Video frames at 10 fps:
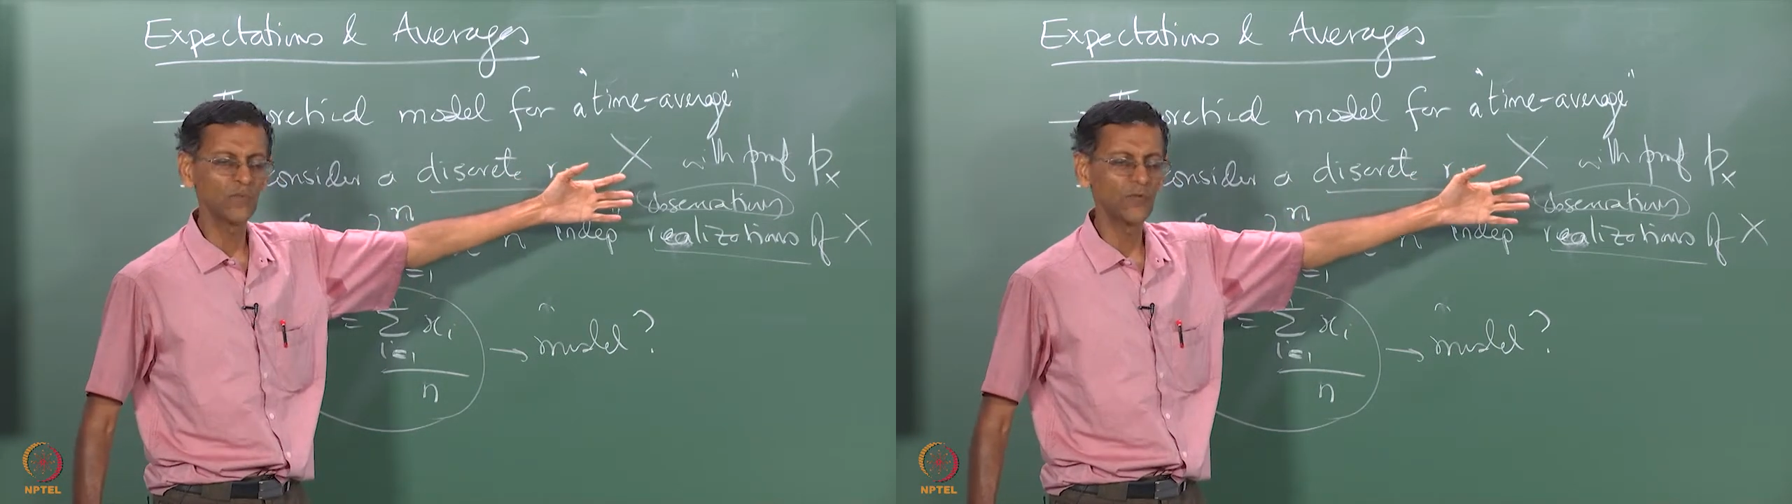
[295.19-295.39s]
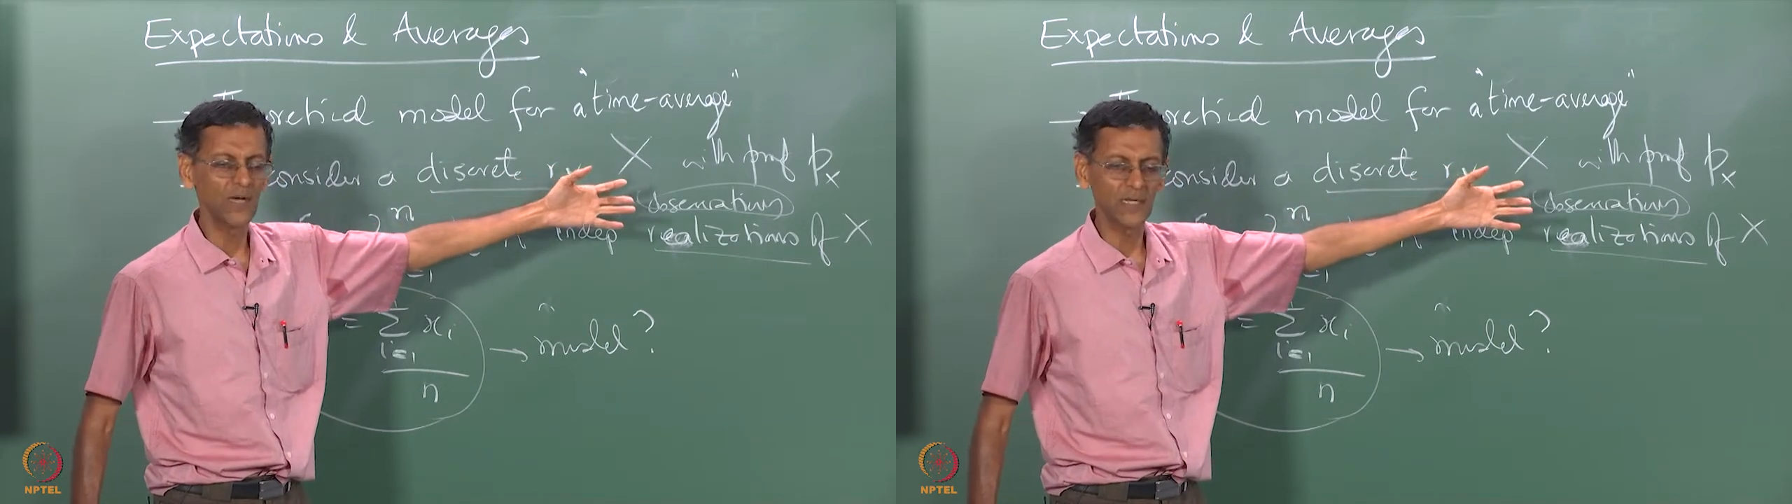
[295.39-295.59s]

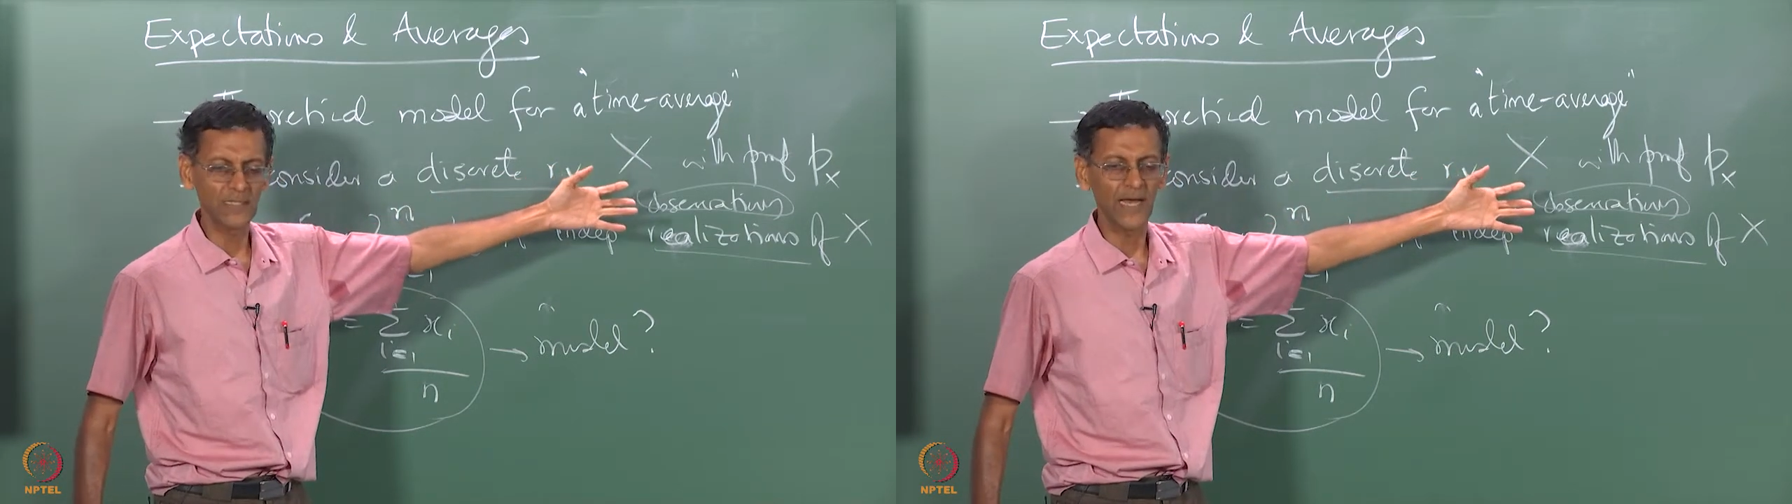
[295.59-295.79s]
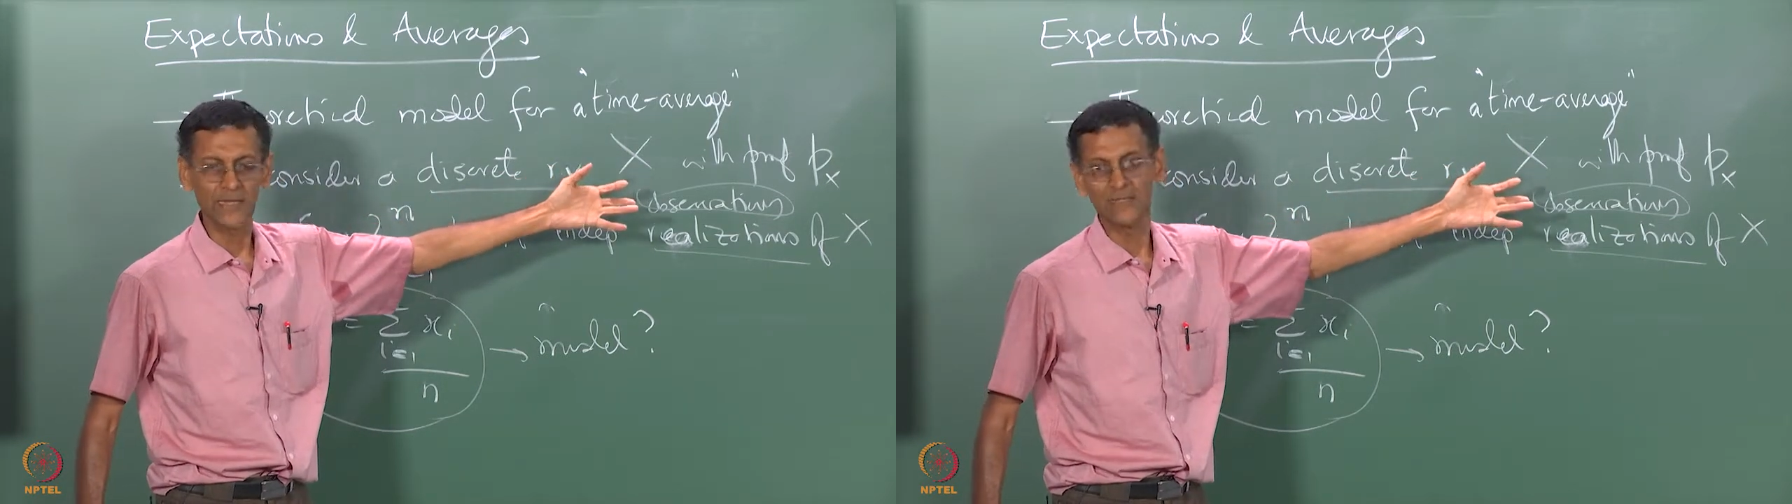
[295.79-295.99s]
of
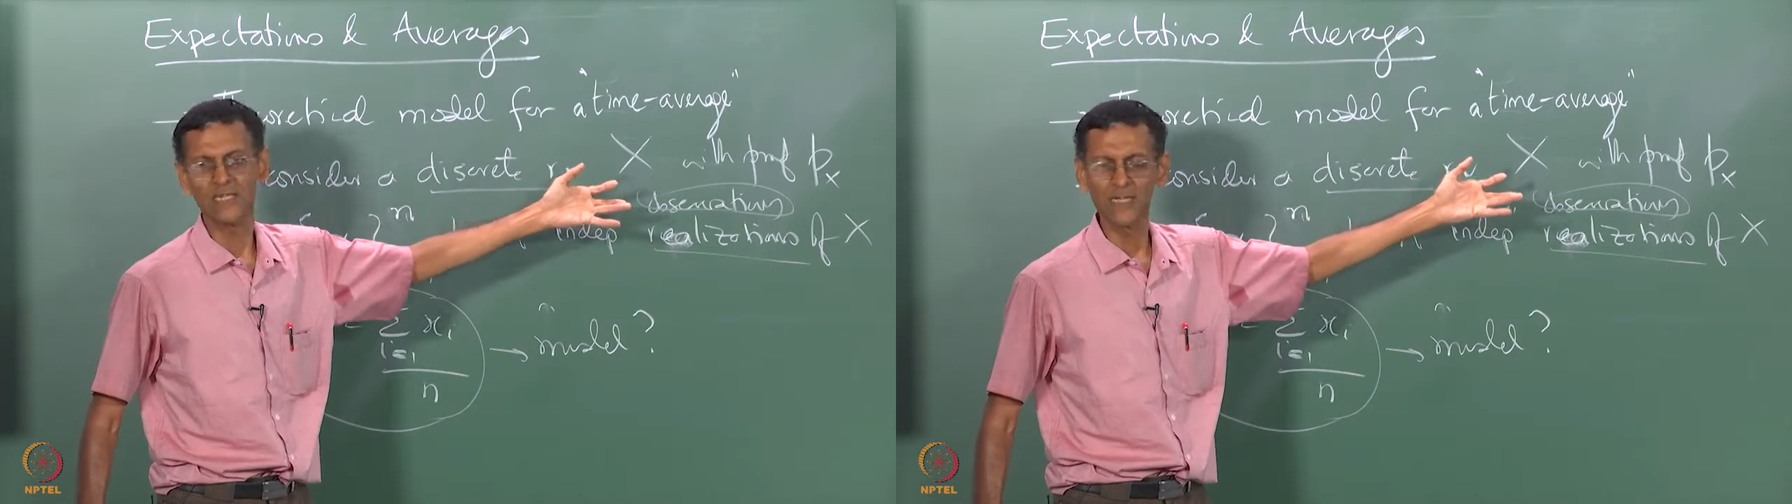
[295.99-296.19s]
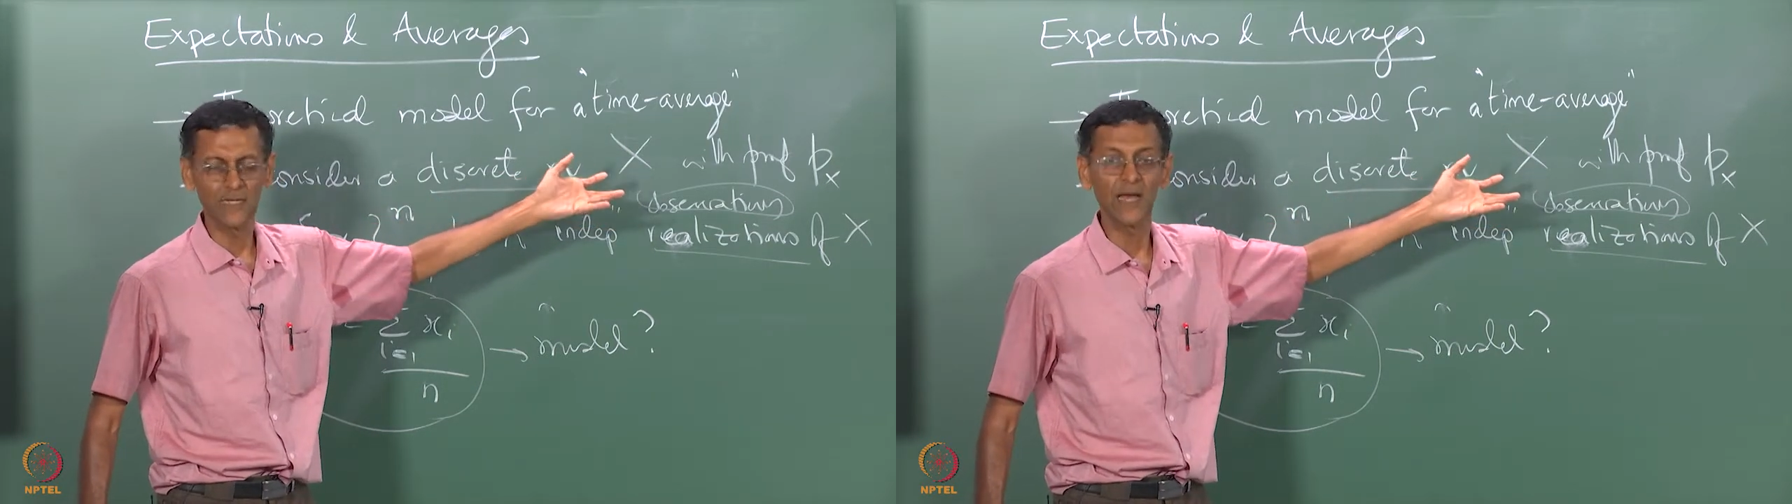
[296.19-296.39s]
a
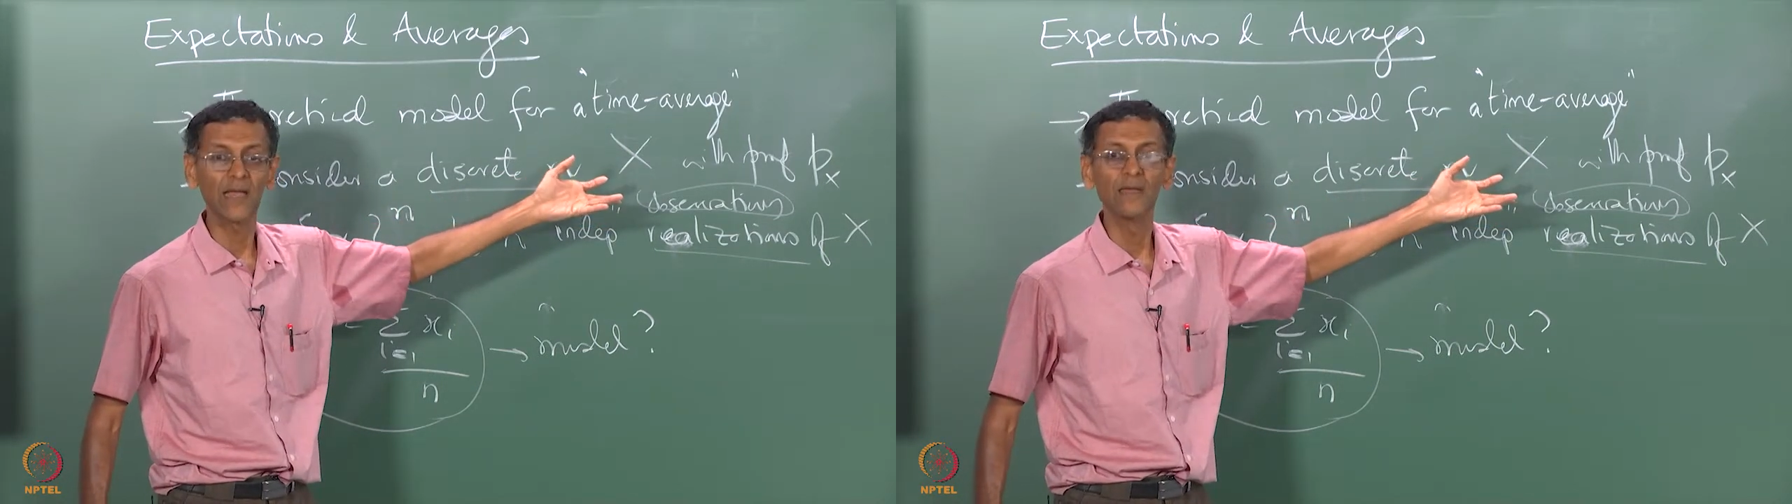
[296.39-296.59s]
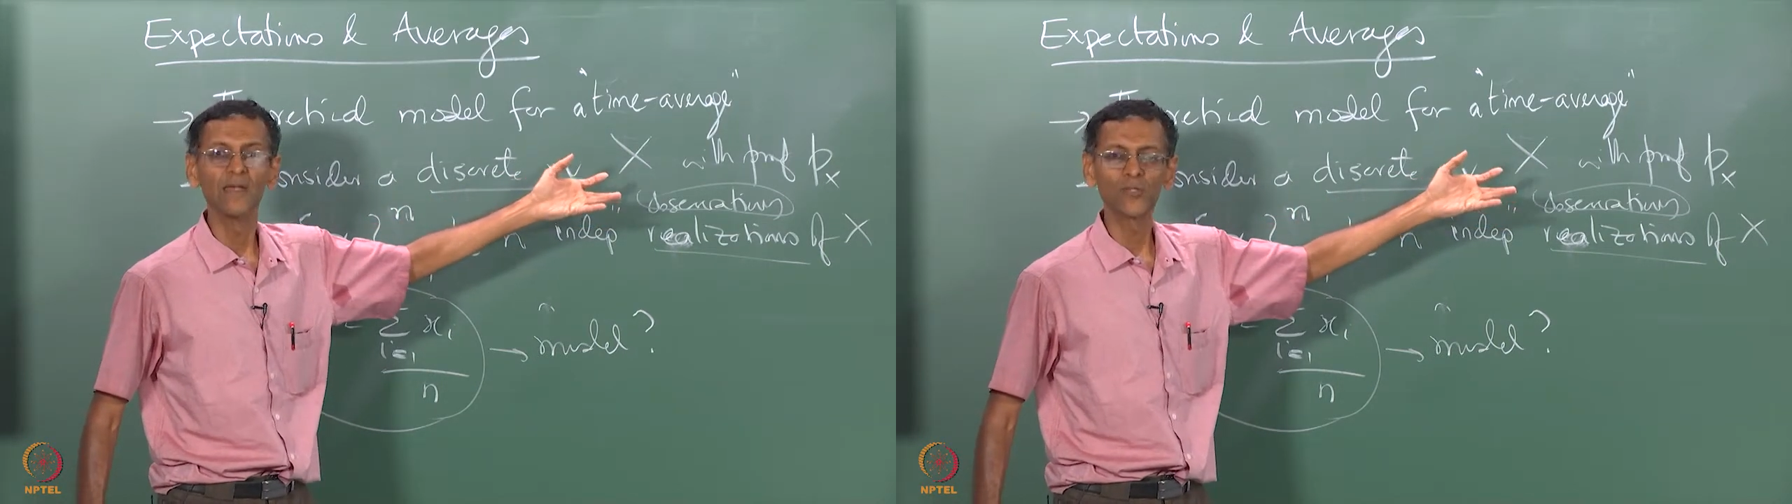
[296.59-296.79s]
single die,